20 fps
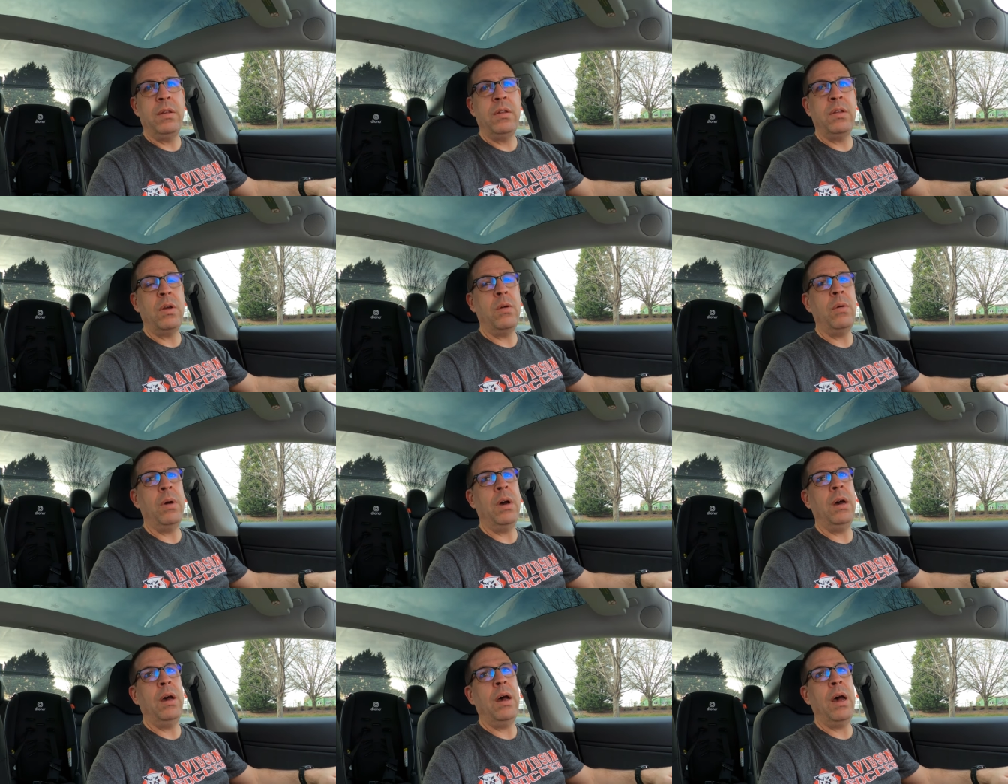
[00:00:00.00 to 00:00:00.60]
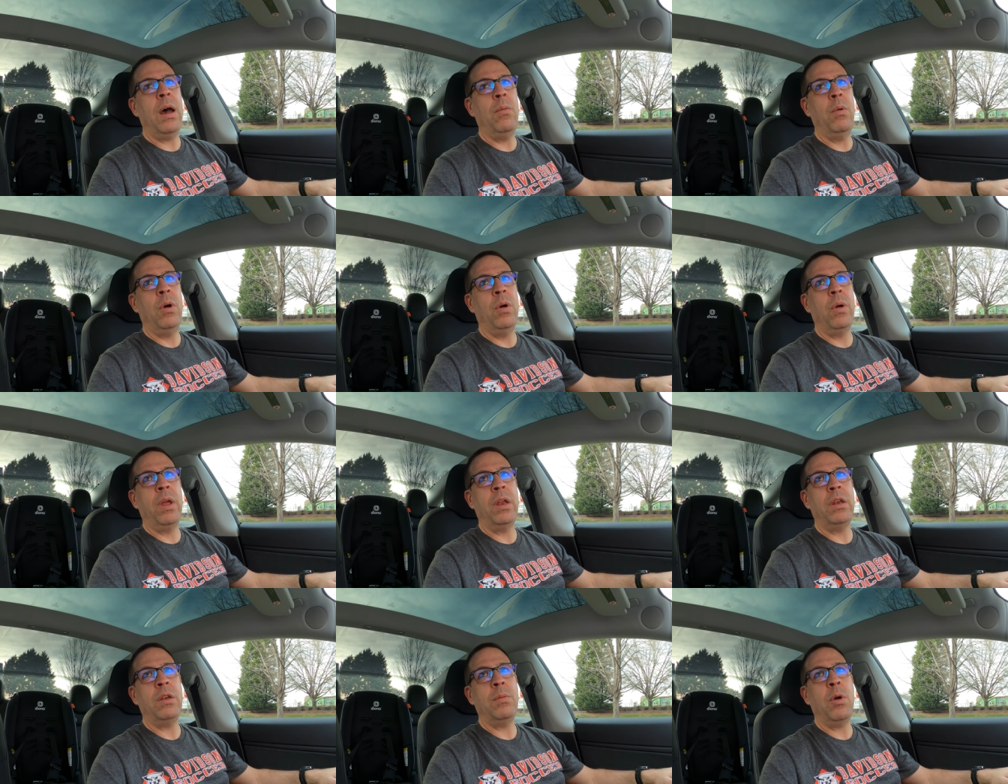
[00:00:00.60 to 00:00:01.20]
So uh, I will
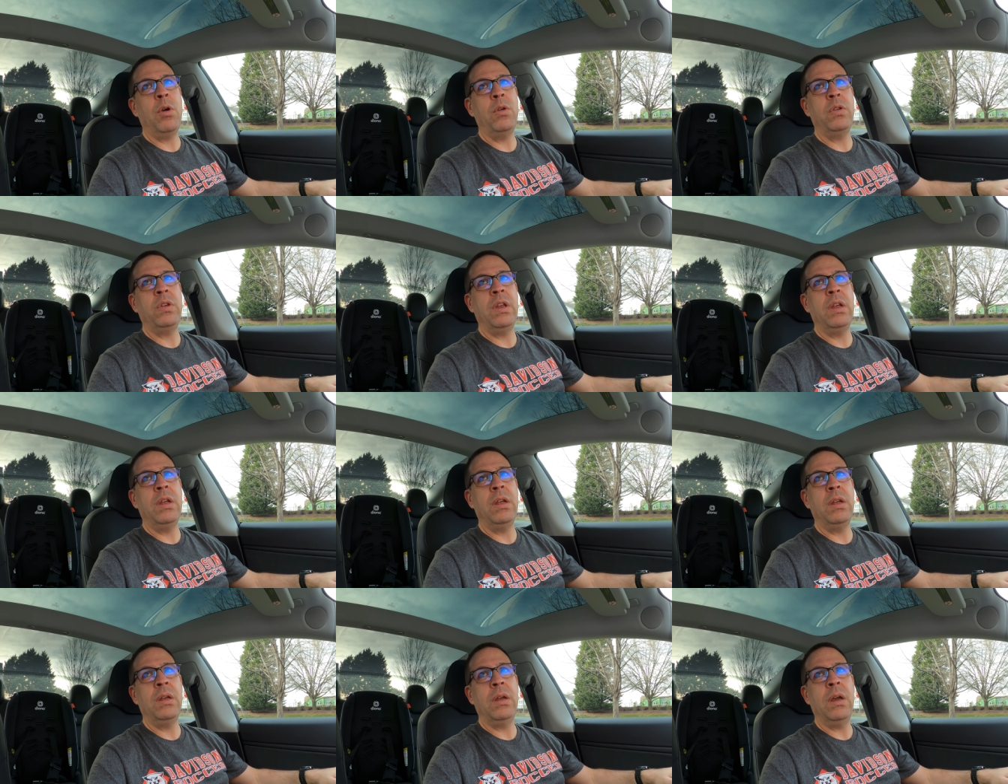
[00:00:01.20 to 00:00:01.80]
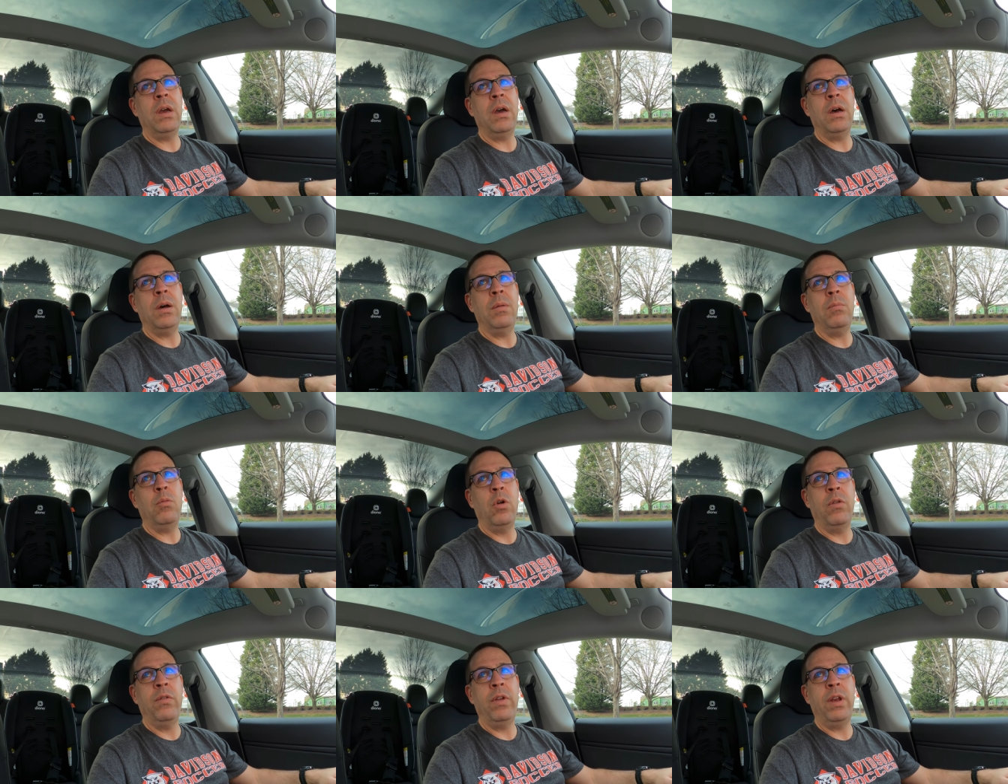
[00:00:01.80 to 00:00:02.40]
get to posting uh,
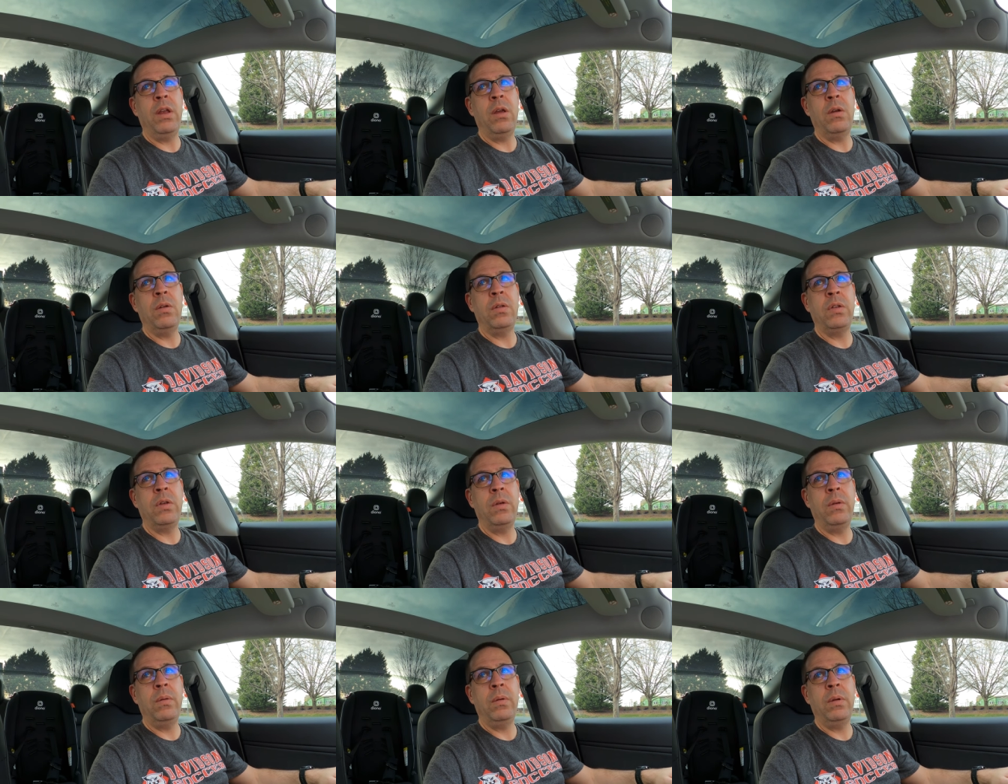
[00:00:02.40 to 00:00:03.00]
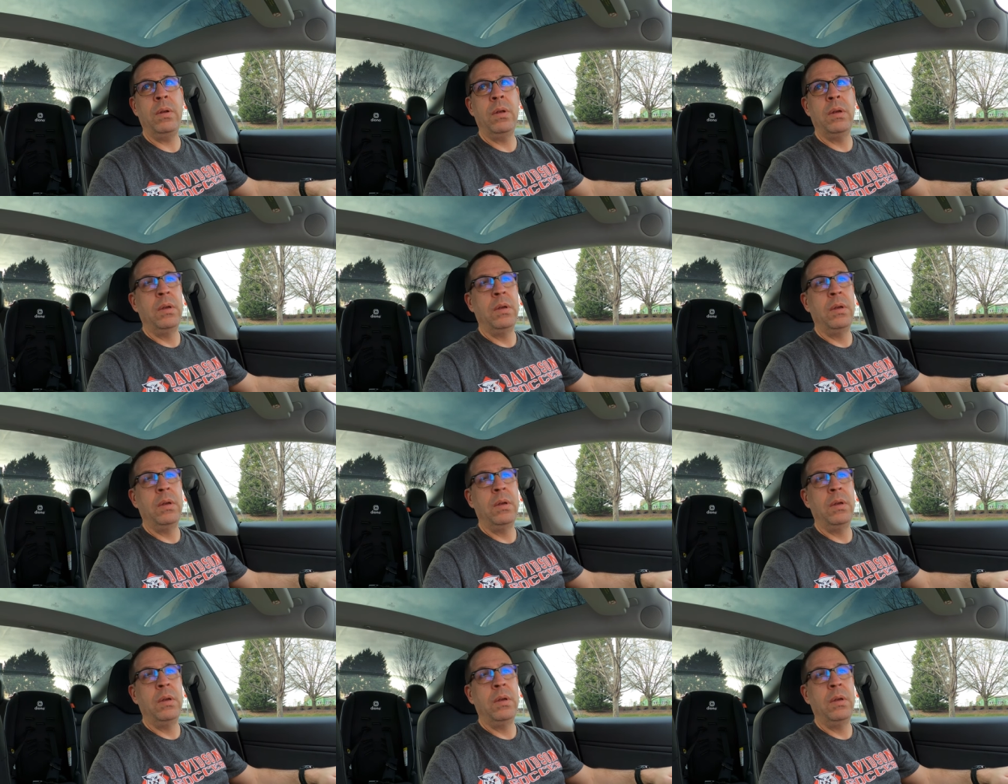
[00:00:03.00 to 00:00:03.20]
more videos soon,